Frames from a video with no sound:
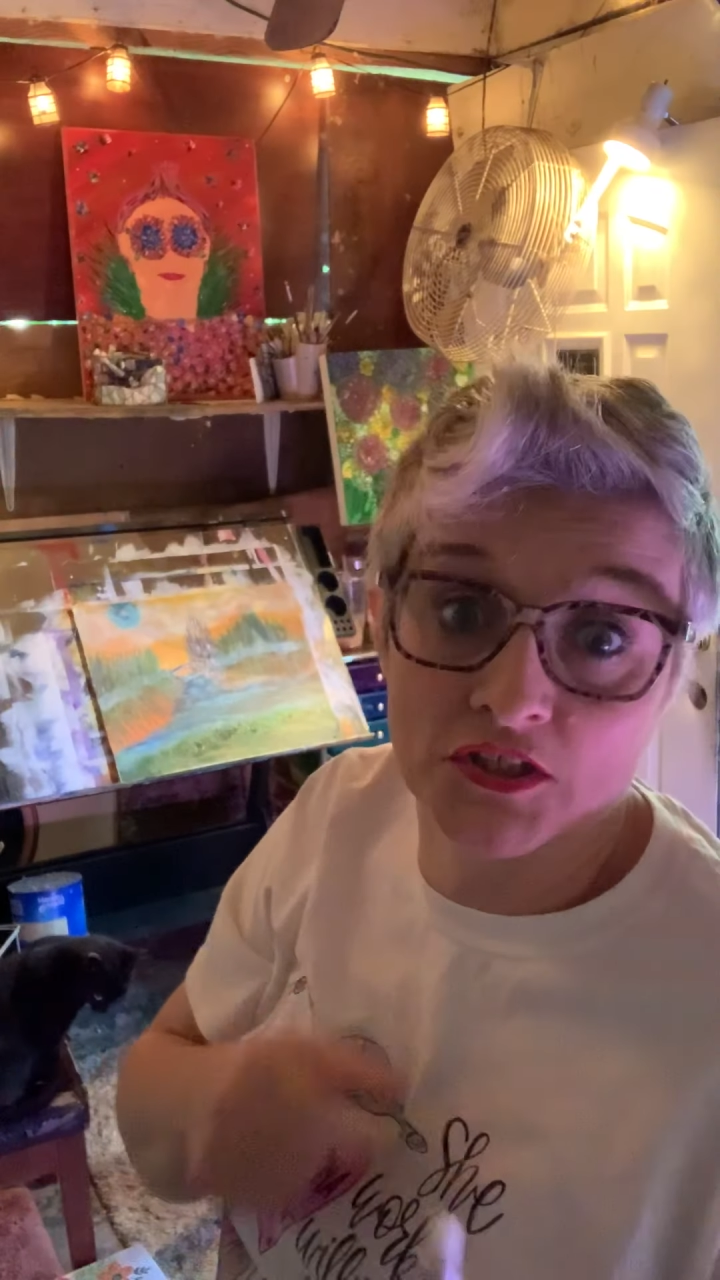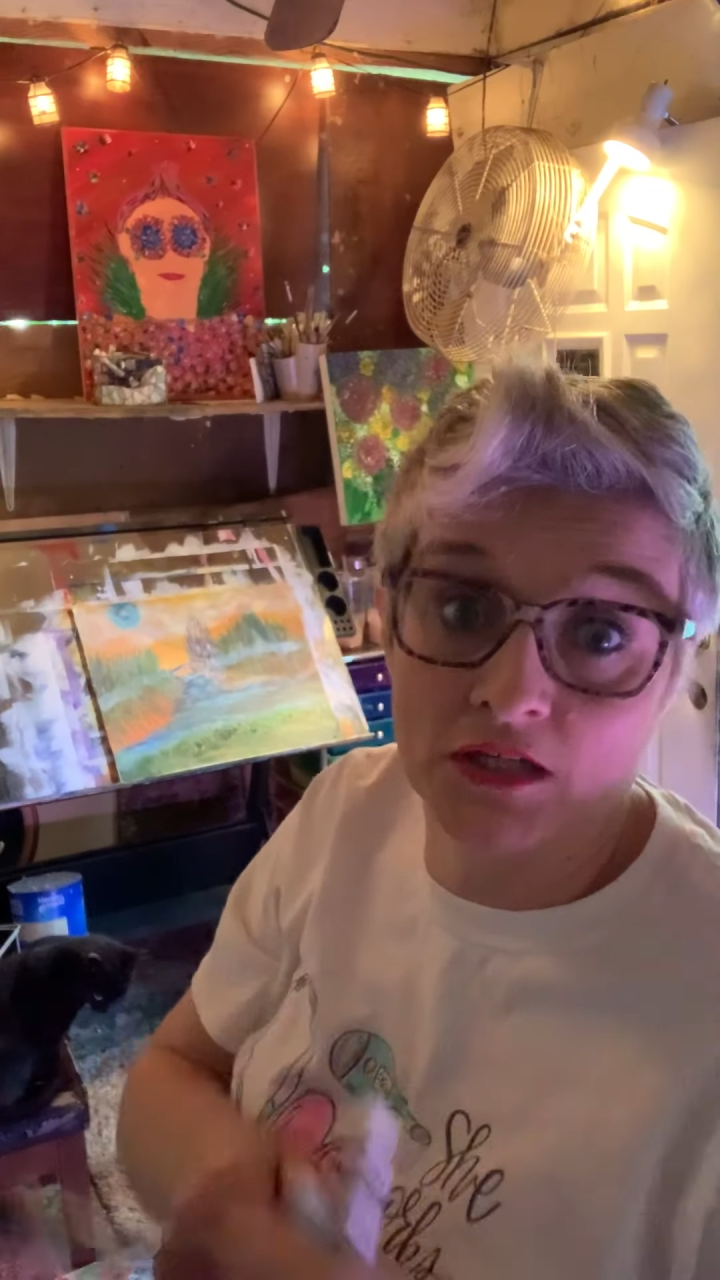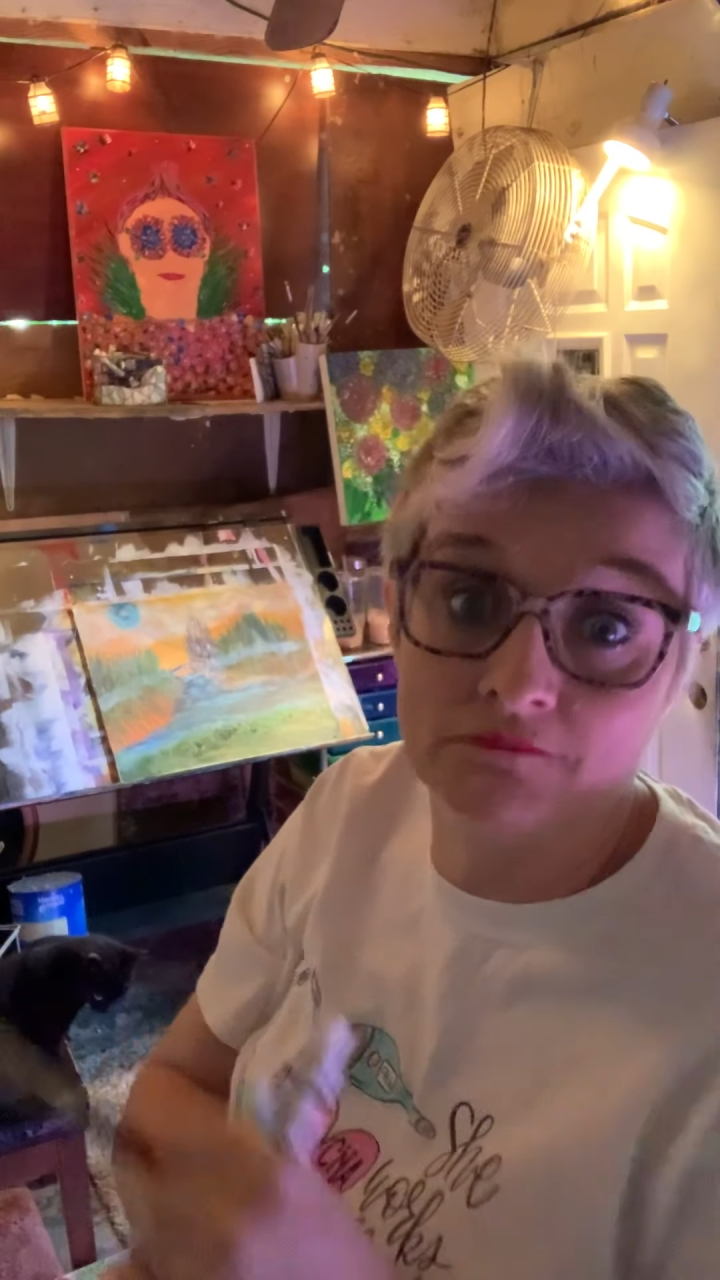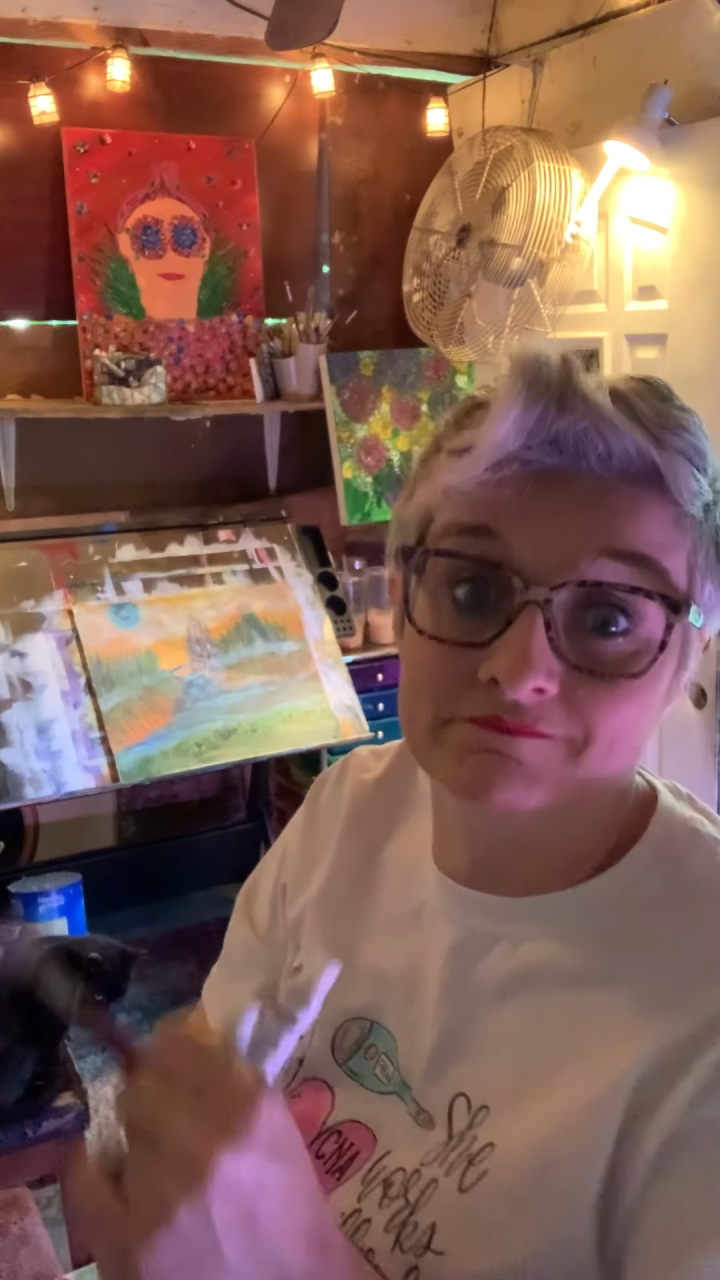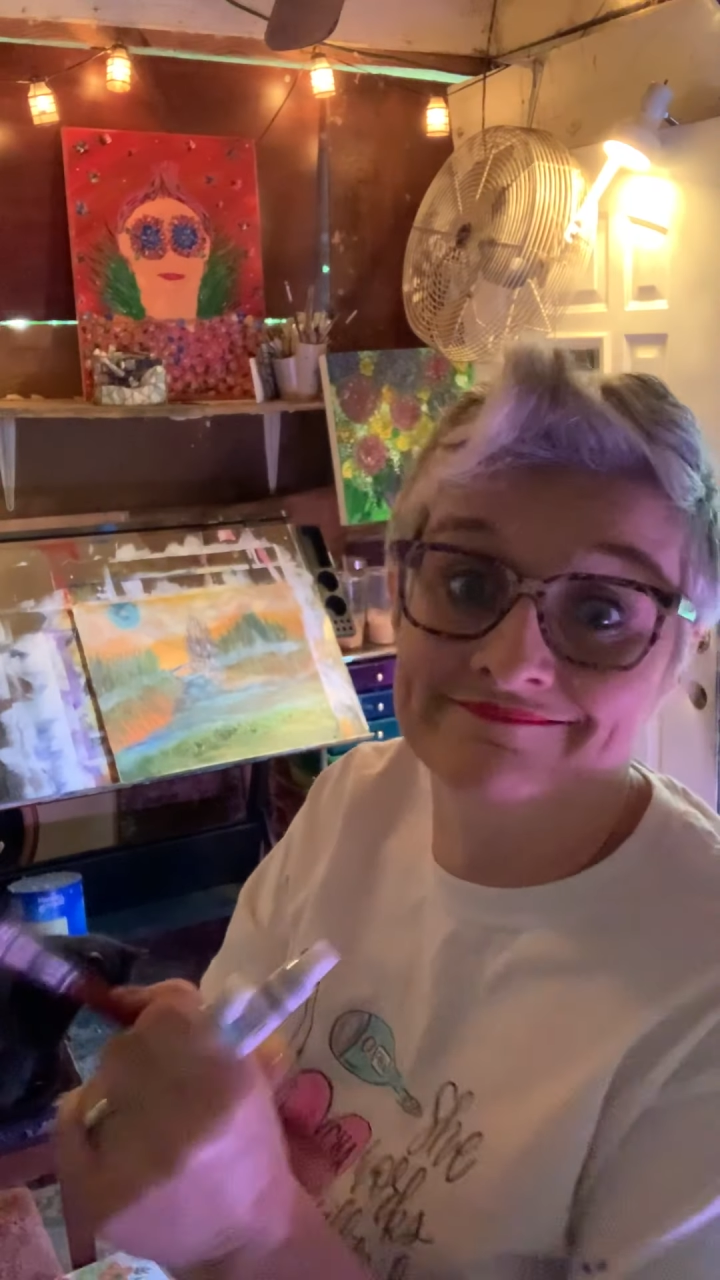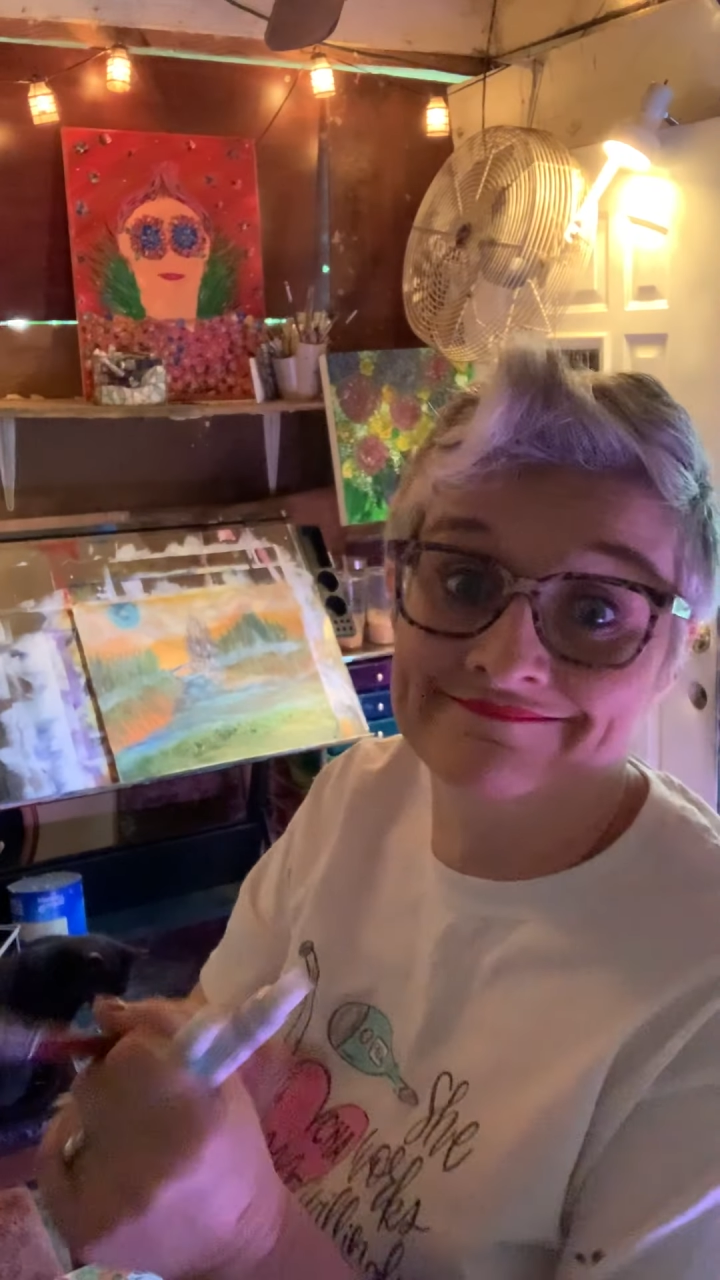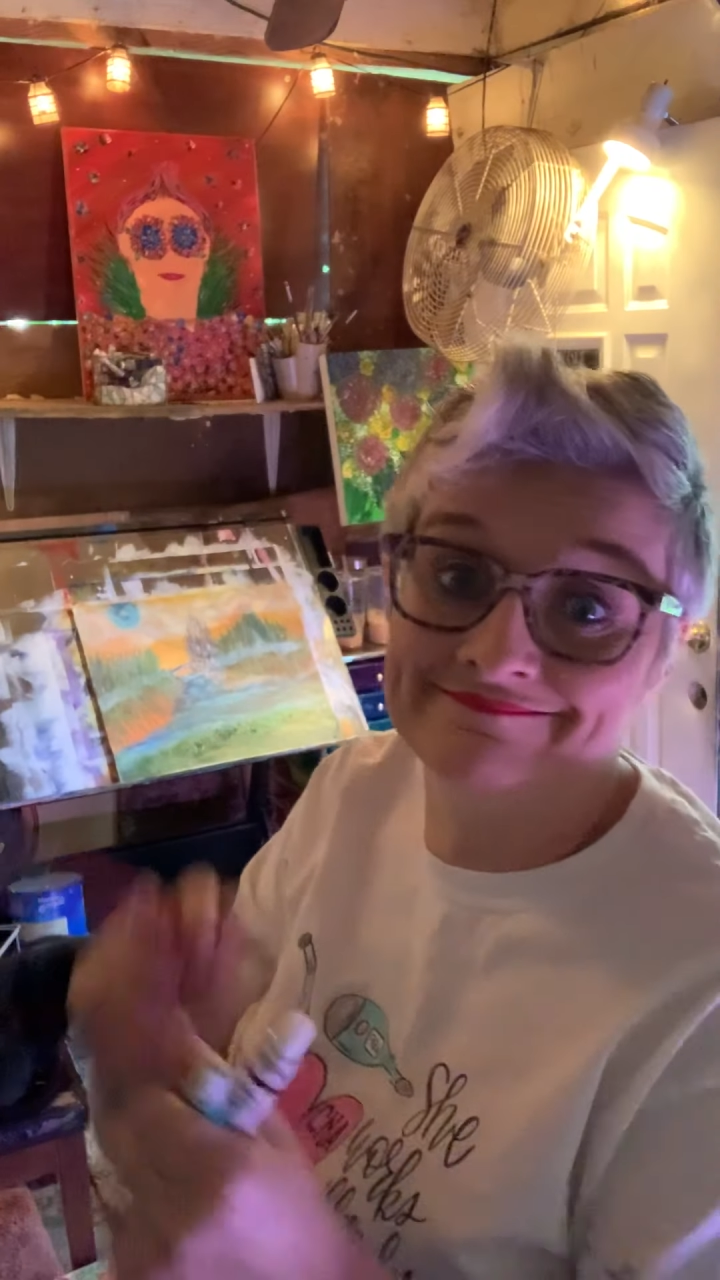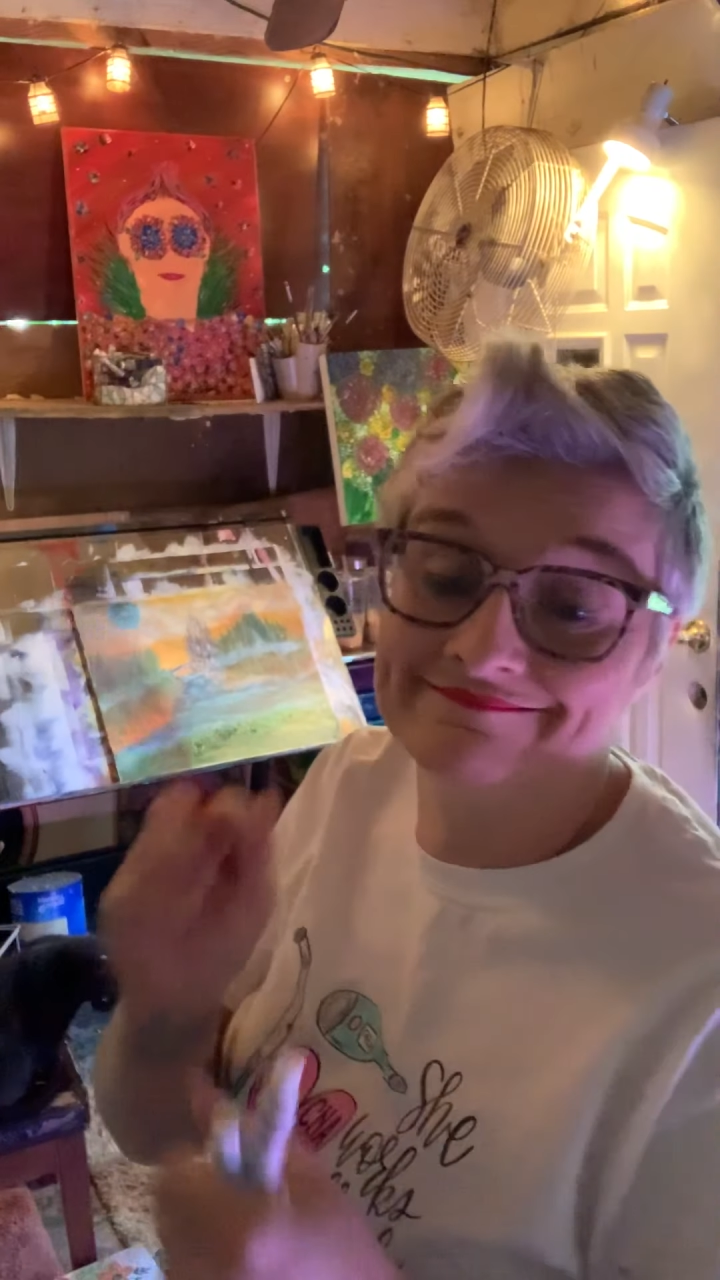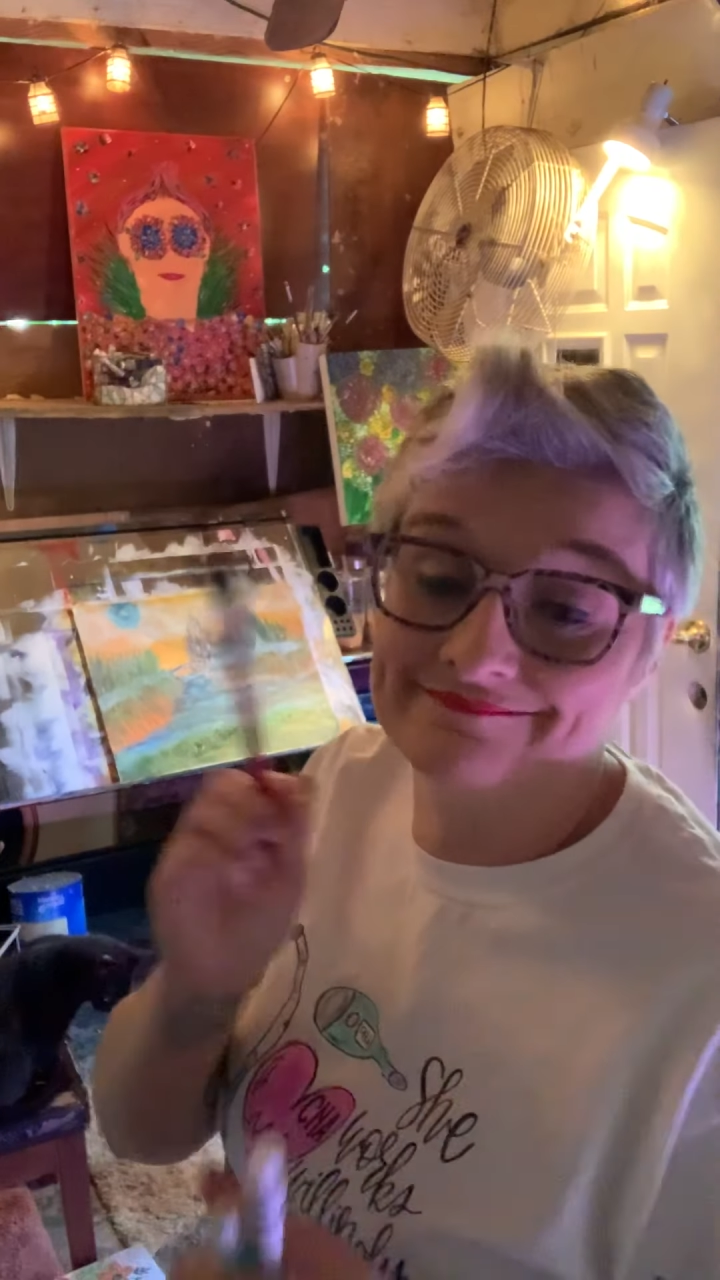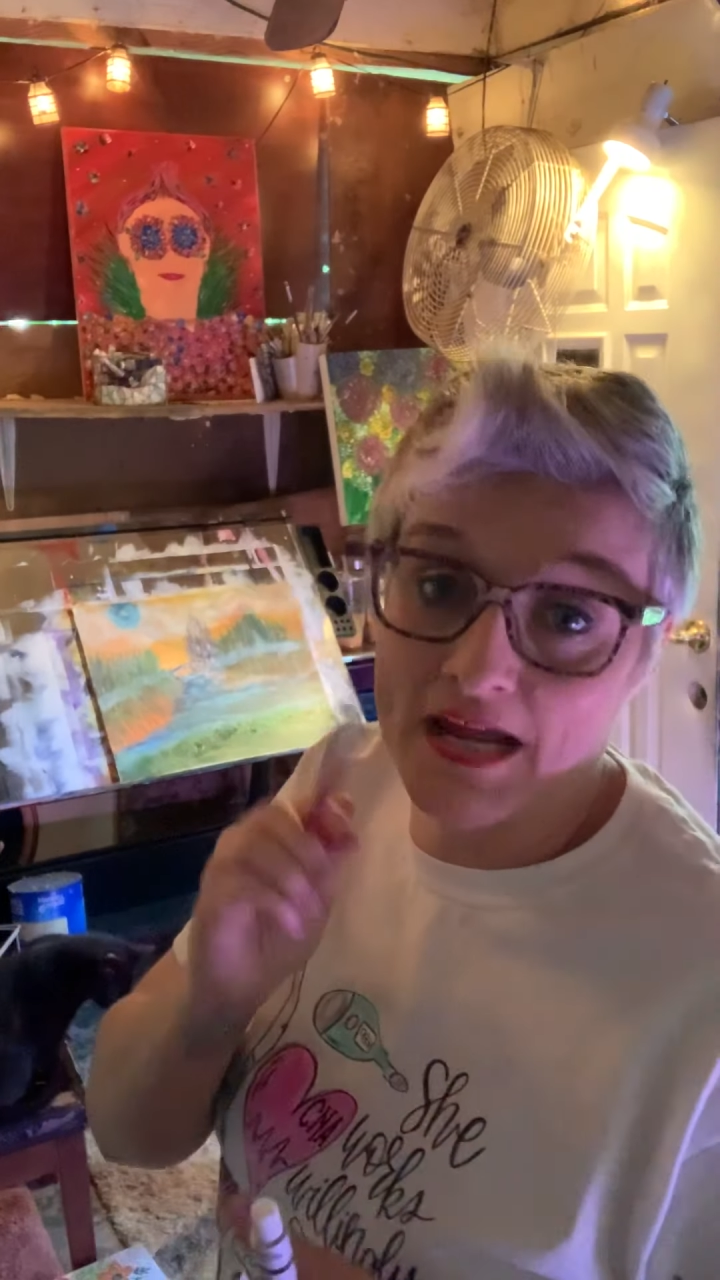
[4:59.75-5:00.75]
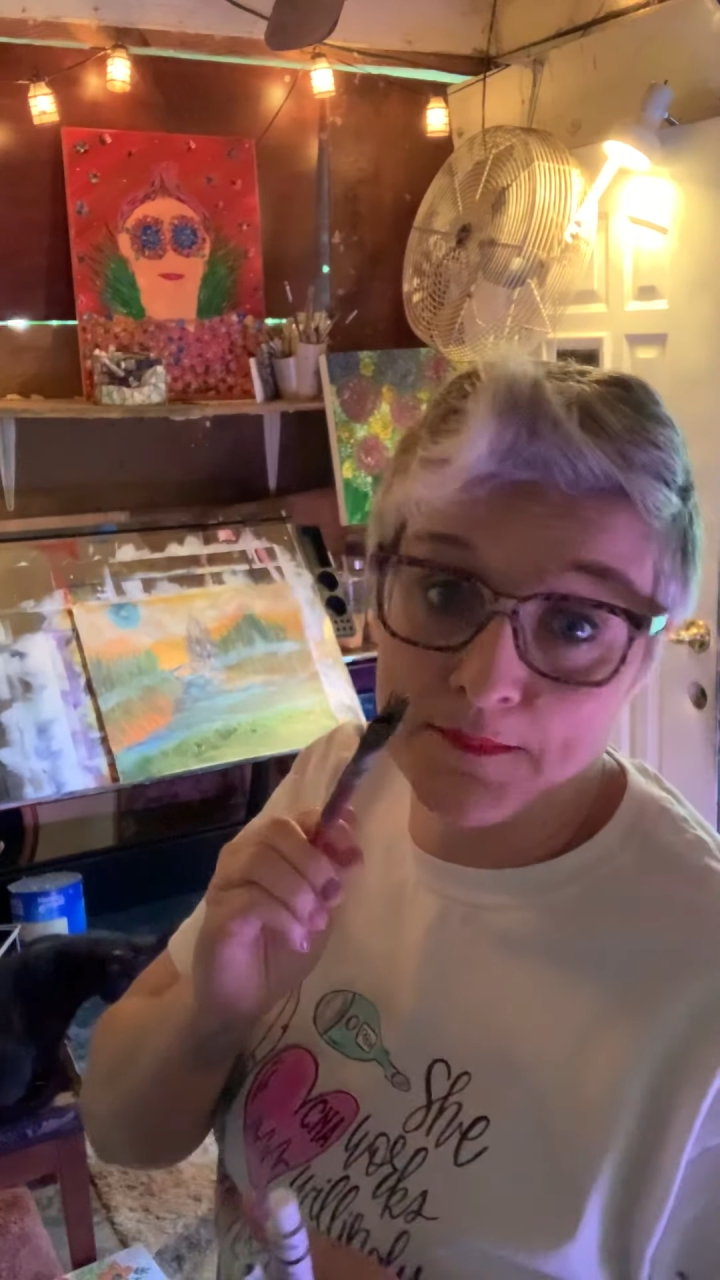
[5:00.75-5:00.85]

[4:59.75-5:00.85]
know. I'm